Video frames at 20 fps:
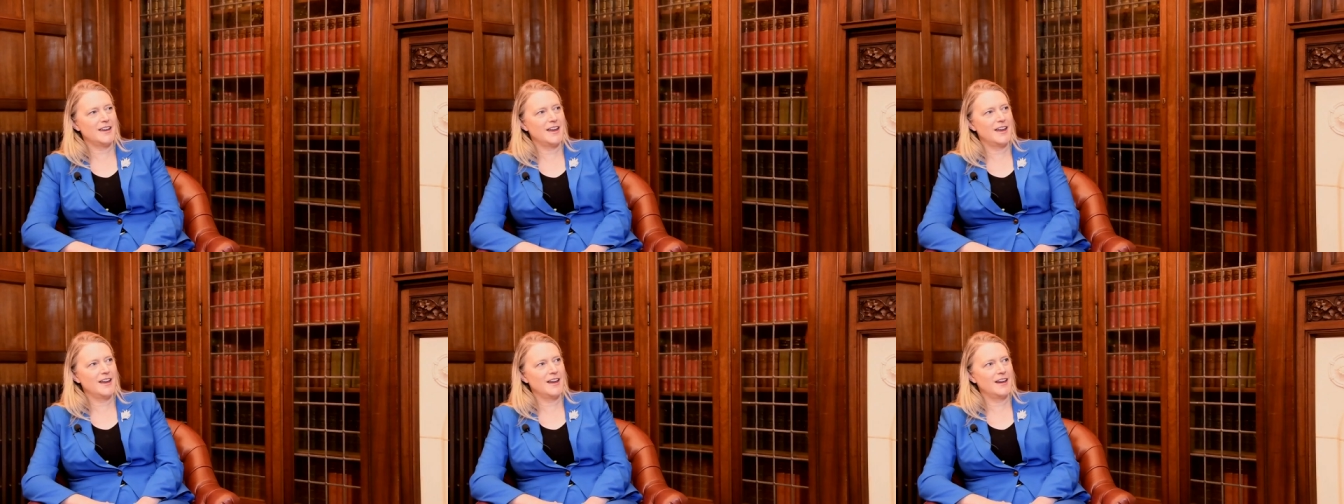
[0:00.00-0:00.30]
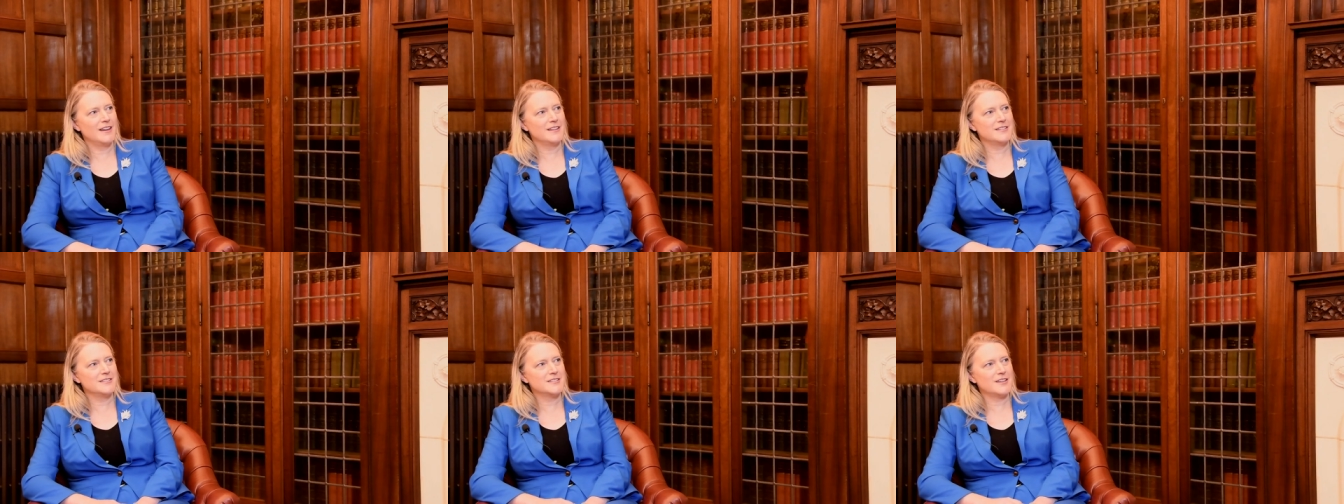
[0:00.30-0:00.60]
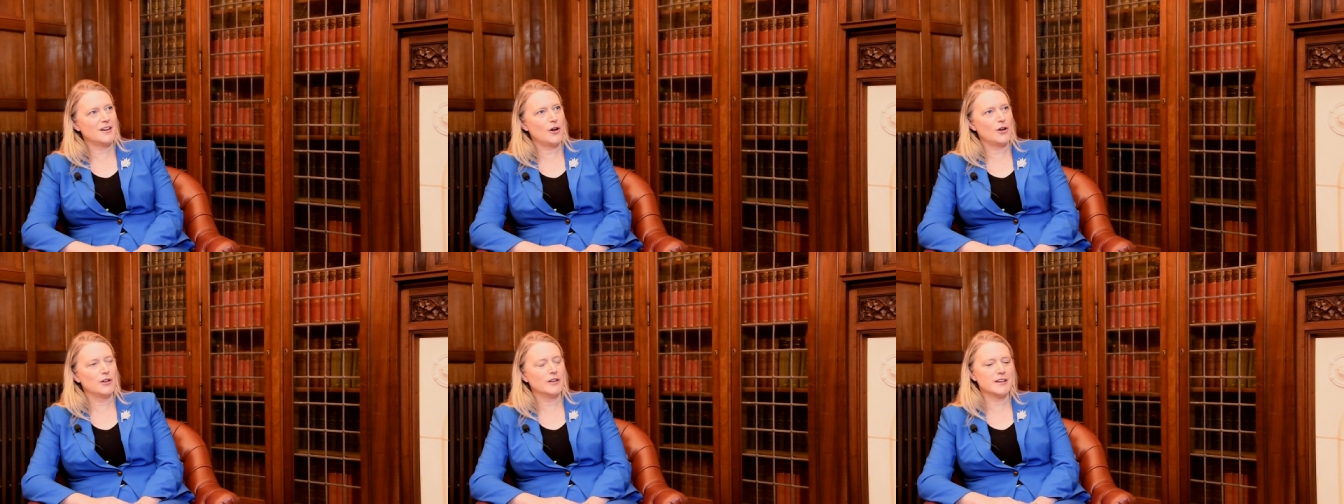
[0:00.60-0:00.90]
and
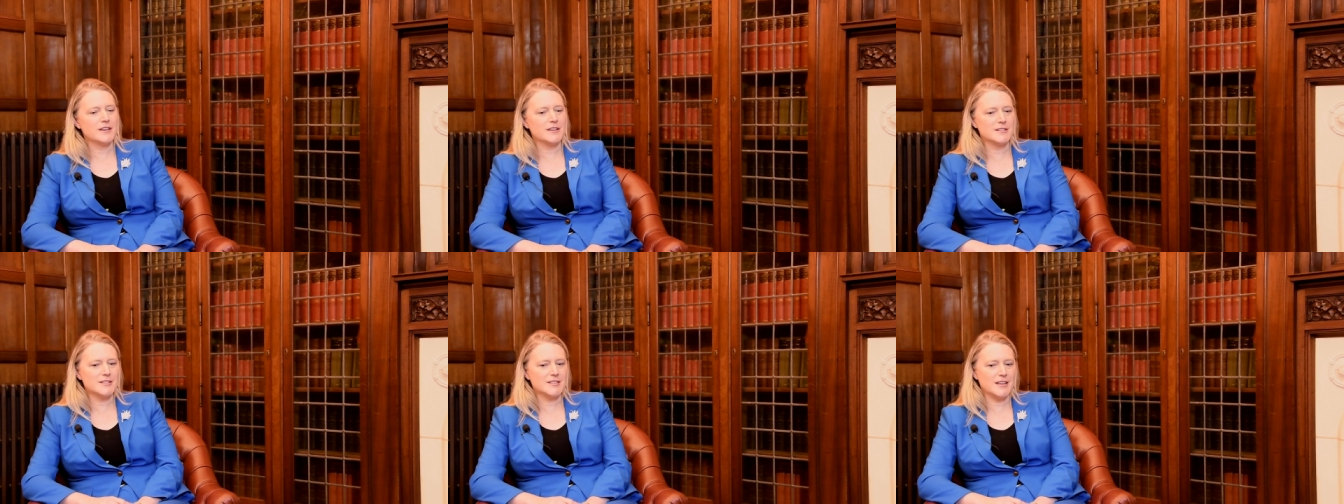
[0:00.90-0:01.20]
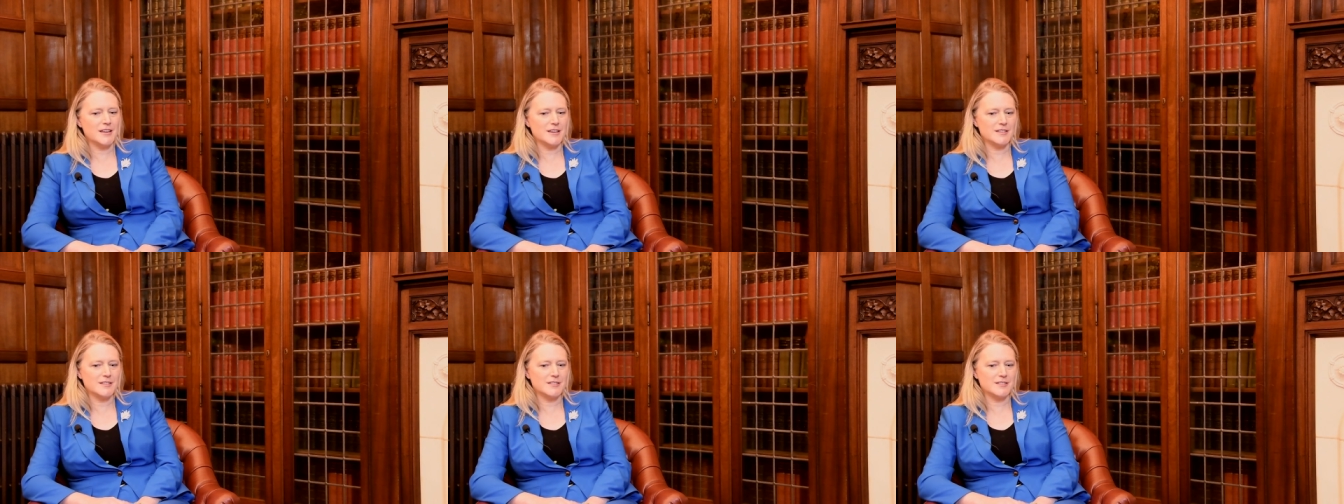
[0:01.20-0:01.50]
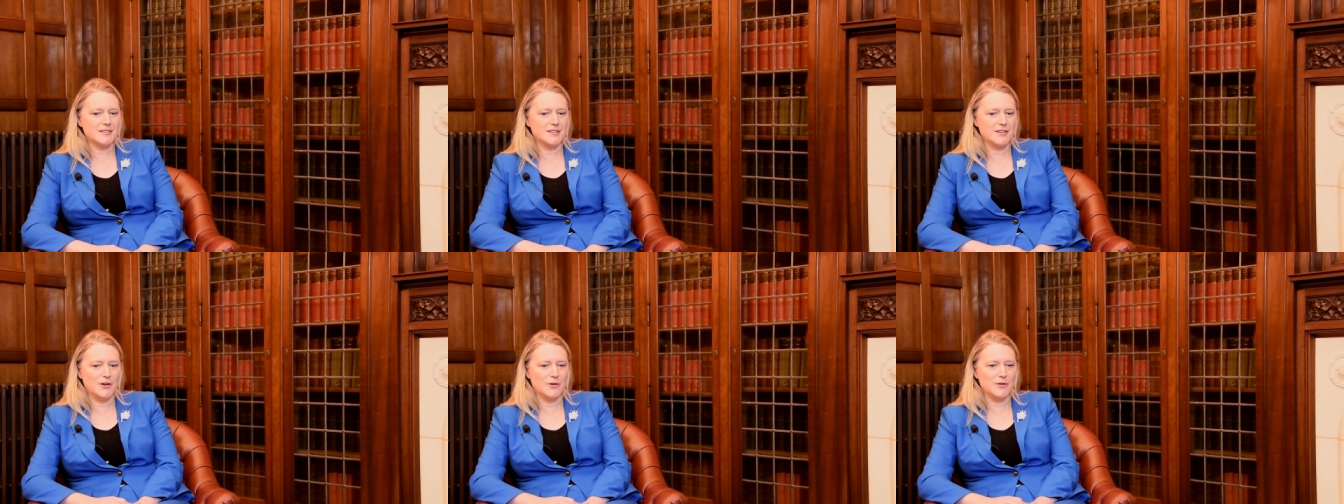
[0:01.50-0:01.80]
uh, all I can say
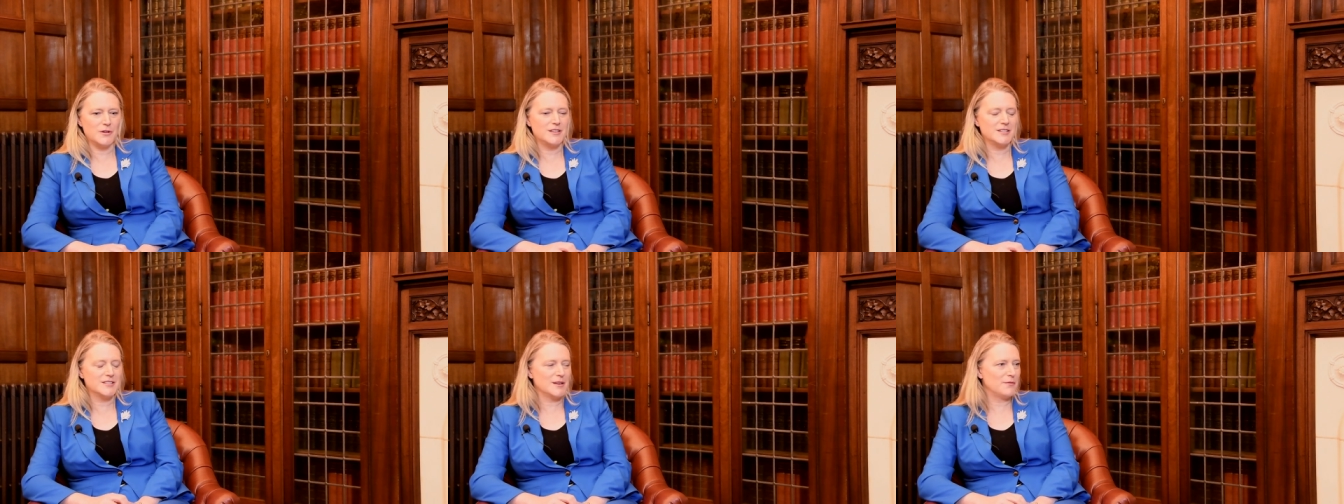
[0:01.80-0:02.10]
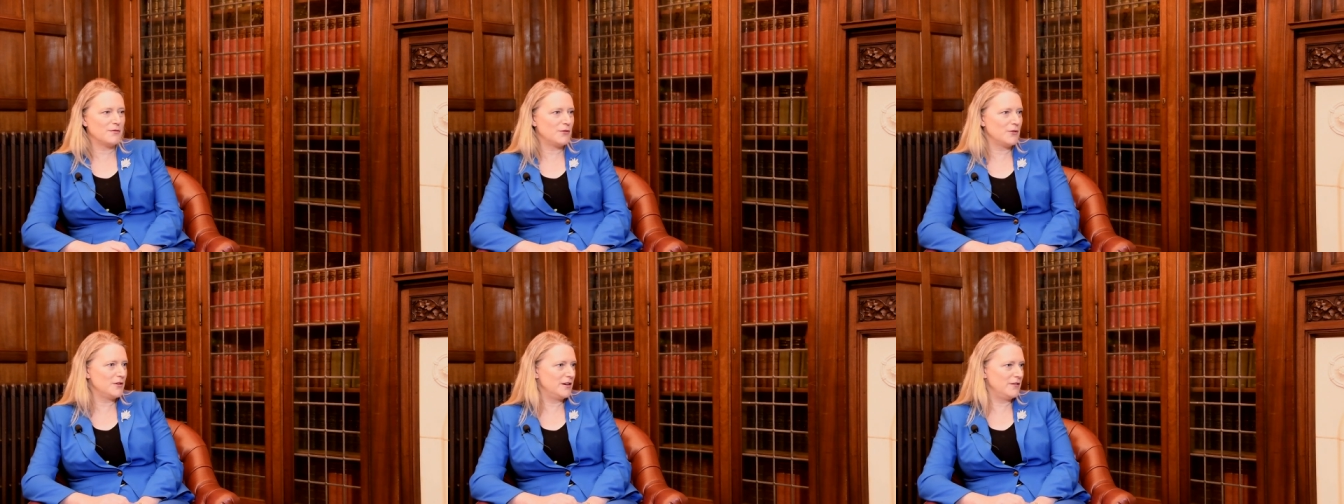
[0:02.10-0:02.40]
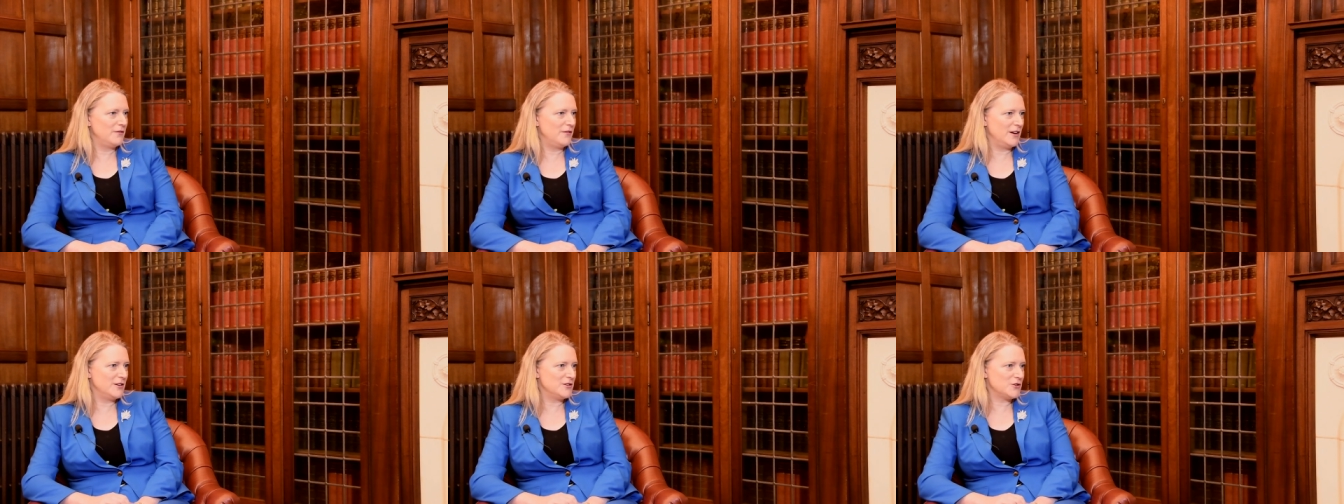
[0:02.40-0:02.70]
is, you know, he's up for an
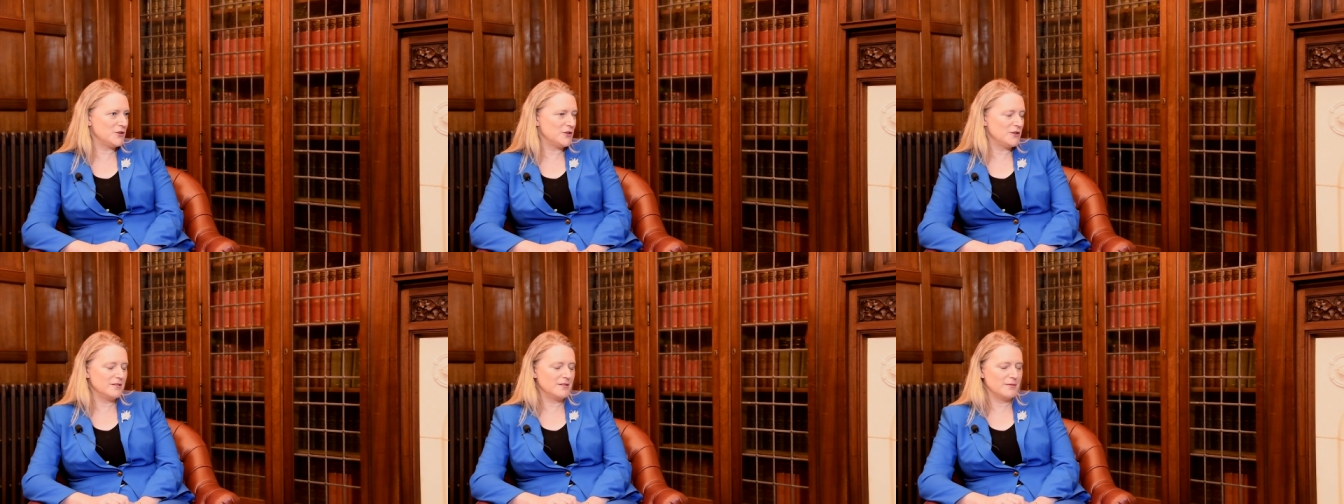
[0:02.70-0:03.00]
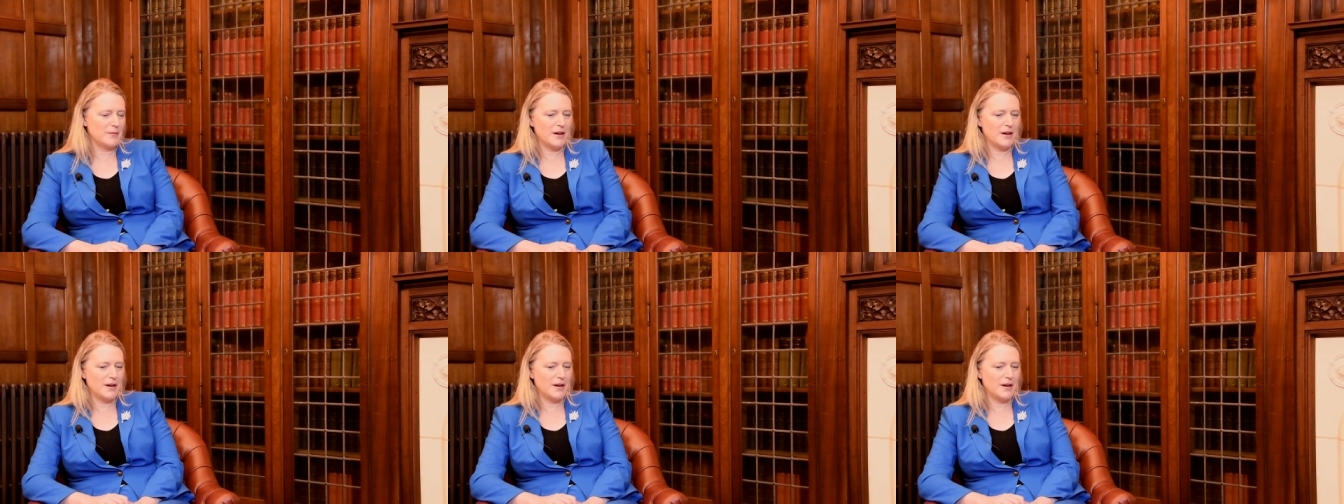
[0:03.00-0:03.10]
adventure.